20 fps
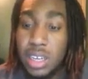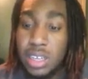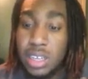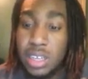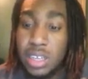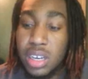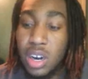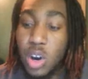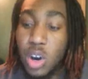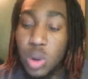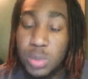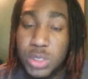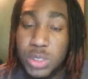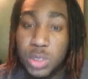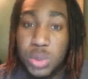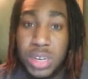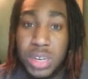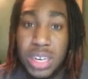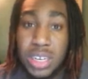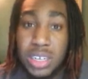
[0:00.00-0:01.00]
the home
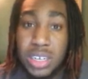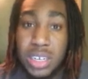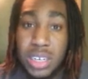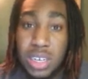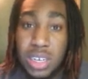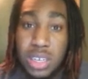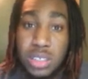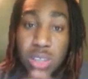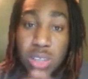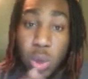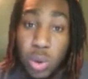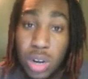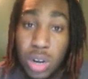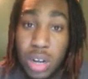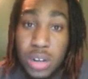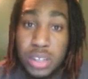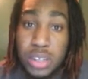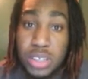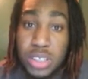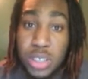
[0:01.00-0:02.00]
screen no
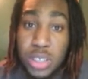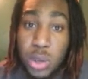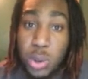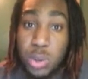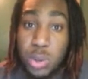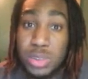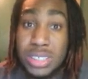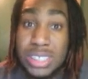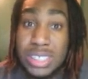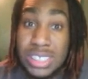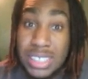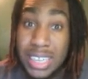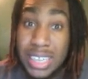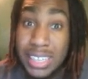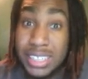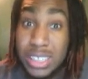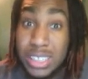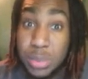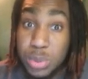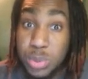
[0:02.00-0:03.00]
longer shows
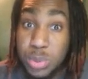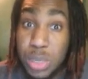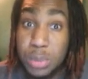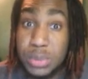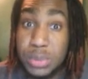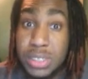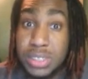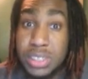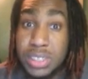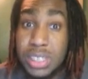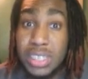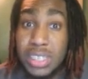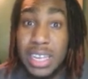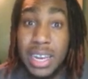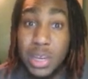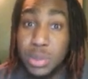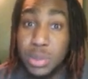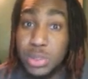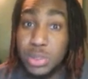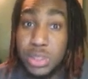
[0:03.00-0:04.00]
just subscriptions.
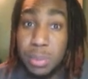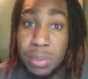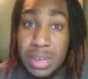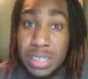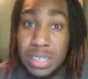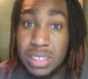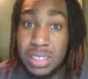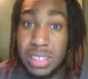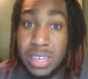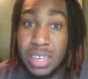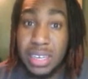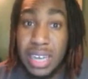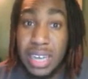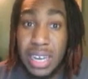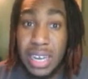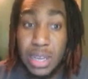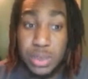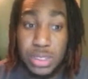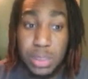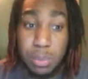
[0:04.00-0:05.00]
That used to be the thing.
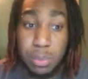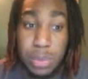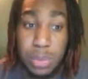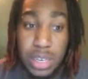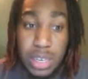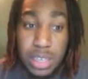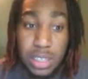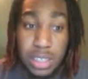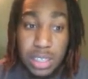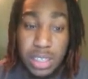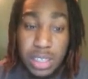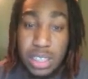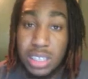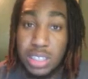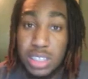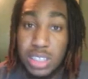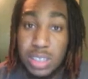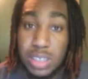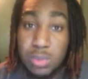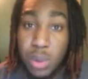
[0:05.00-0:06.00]
That used to be the
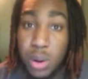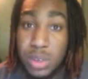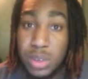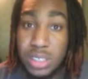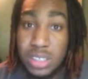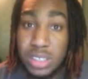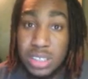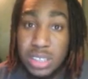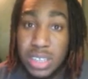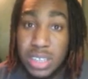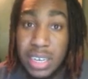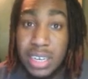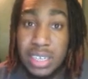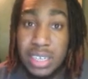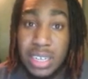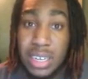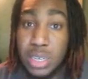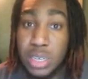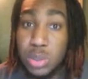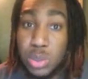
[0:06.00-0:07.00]
smartest thing
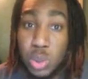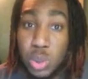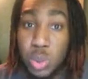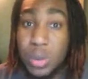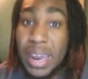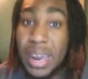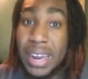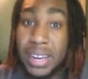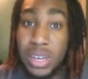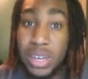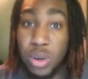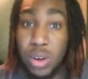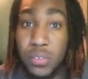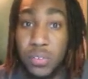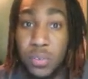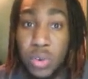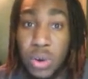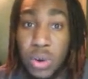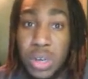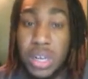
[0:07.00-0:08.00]
that YouTube had going
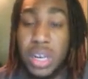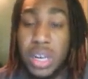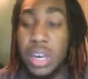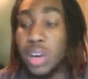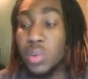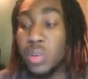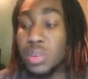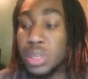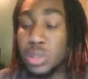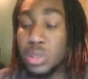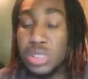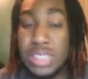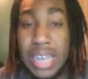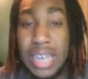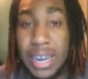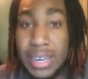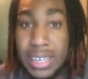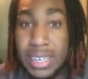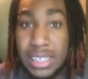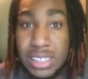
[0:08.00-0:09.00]
for it. When you
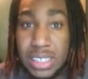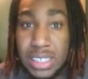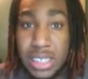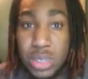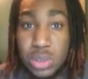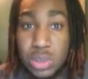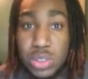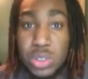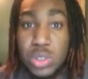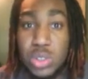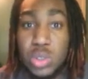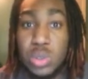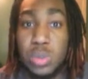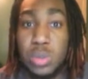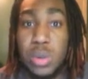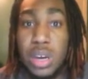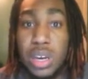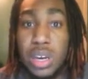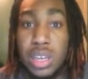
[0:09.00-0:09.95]
sign into YouTube,